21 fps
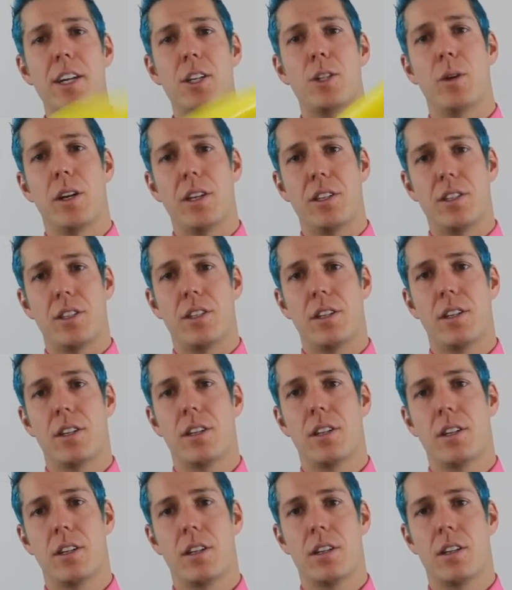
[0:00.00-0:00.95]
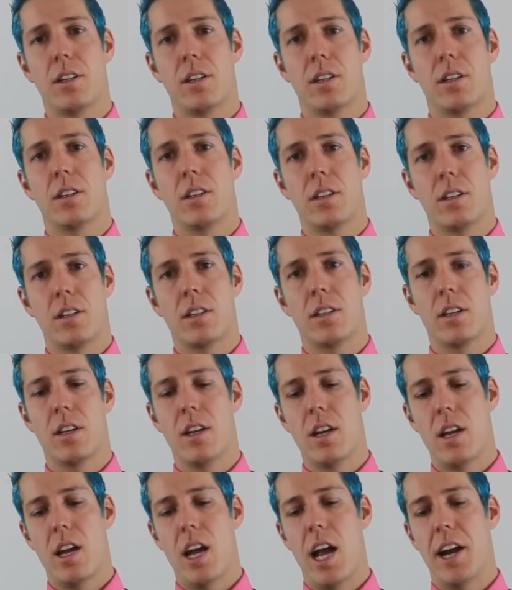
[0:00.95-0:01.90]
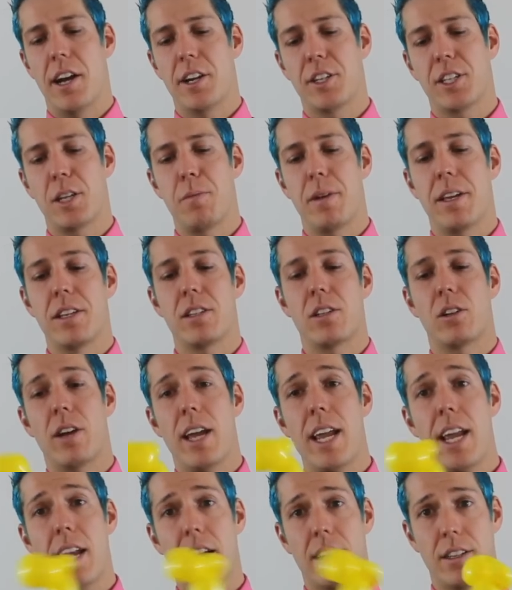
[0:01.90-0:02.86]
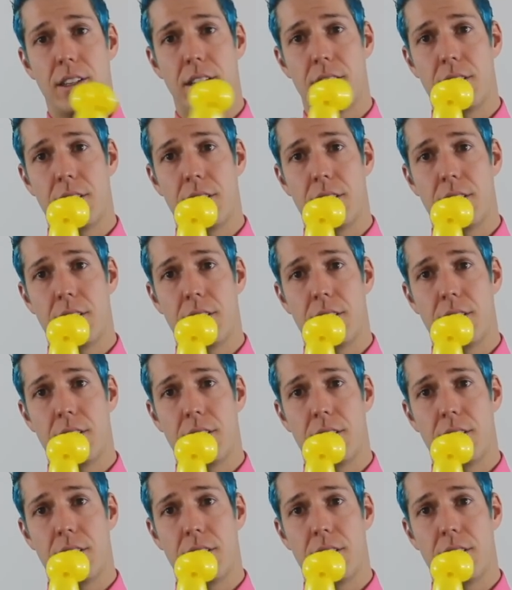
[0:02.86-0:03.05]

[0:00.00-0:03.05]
twist. And here's gonna be his little hand.